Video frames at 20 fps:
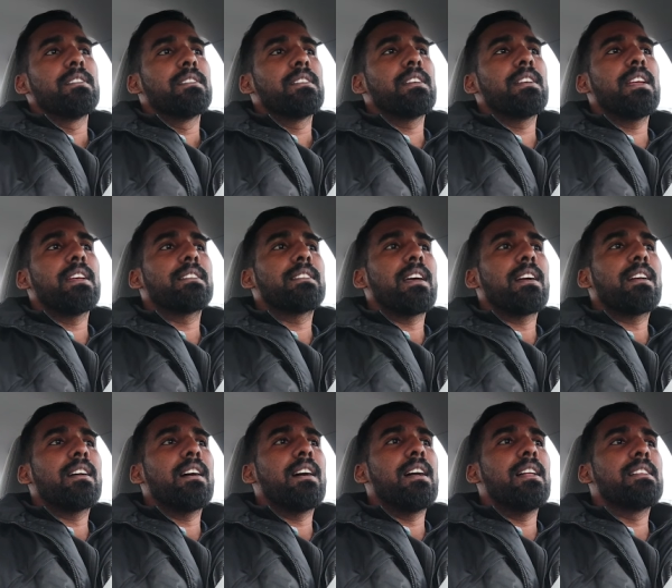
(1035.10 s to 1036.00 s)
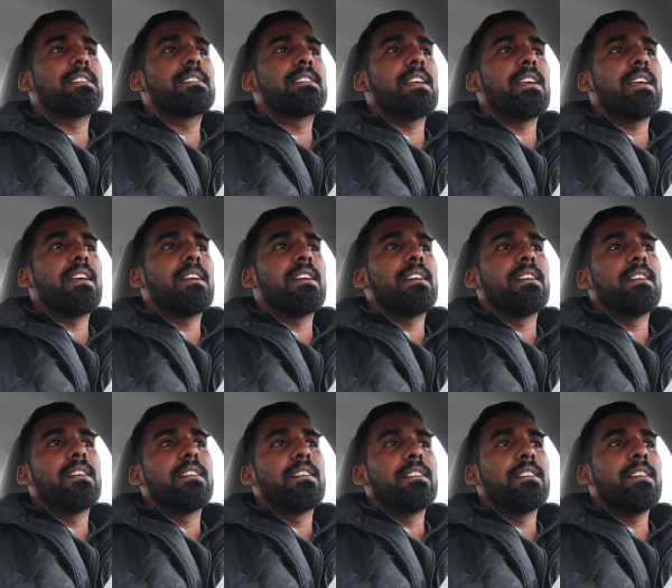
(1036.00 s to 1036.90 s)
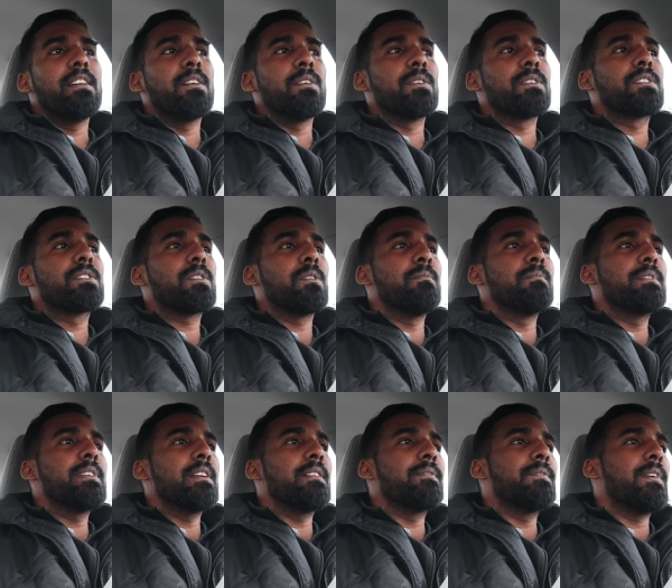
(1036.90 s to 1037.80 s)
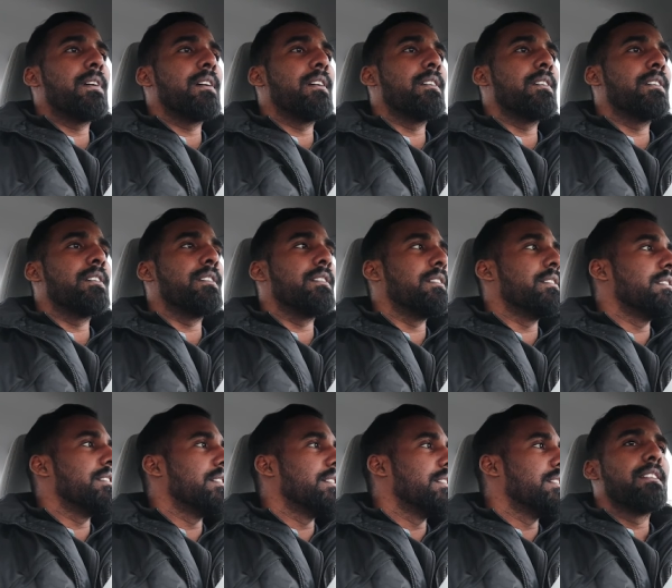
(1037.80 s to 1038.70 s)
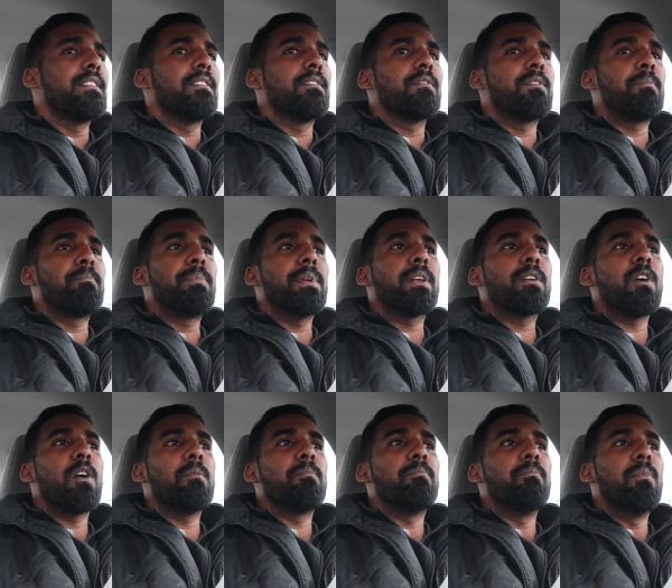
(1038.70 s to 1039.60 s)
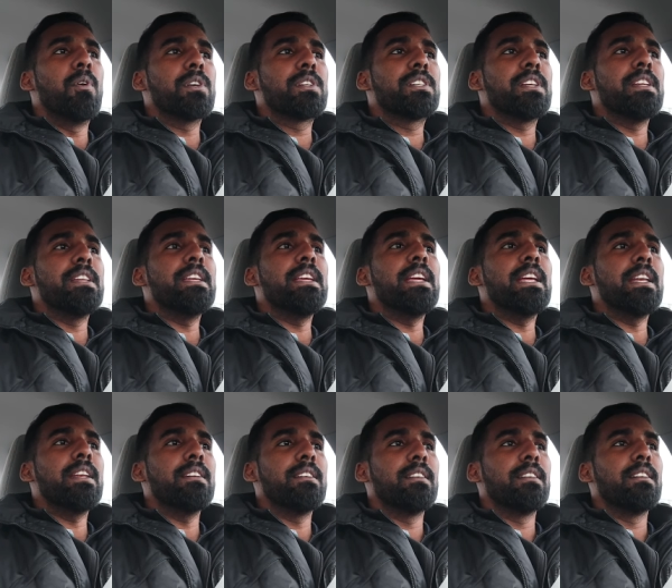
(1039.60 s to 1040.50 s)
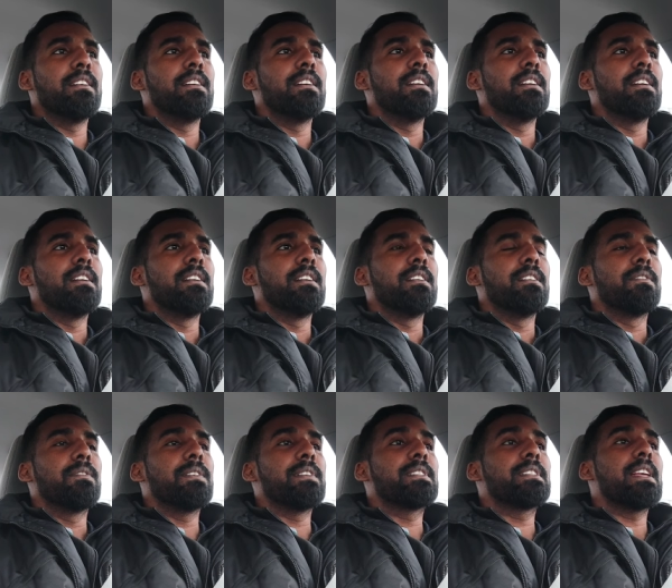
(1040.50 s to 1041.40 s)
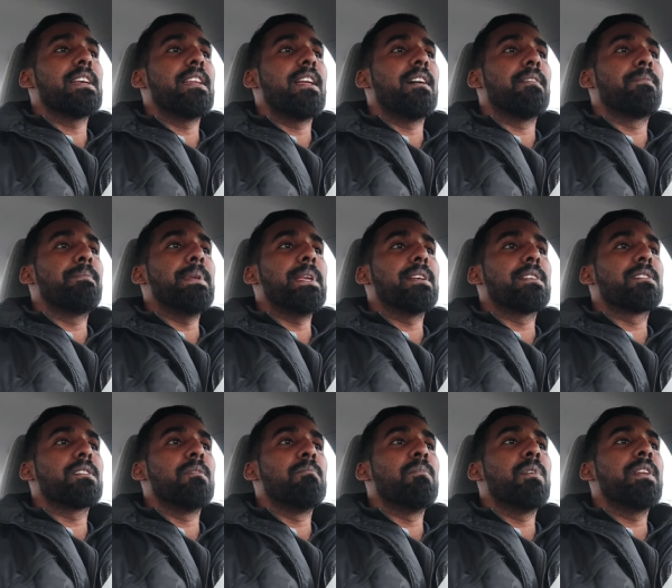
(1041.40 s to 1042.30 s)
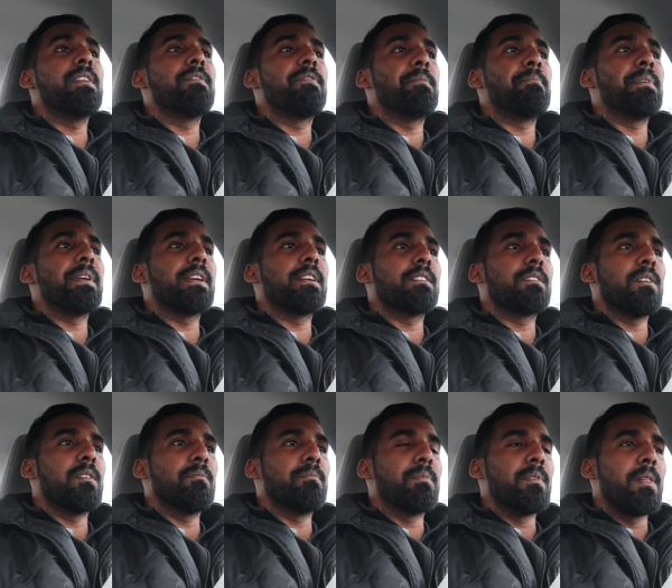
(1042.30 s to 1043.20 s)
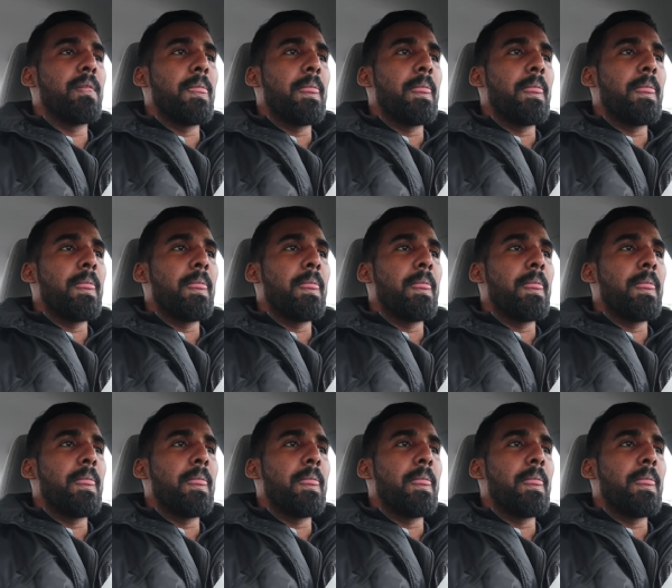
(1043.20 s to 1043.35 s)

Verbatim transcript: she get a call say there was something for her to pick up, but she need to send up pay some money to pick it up.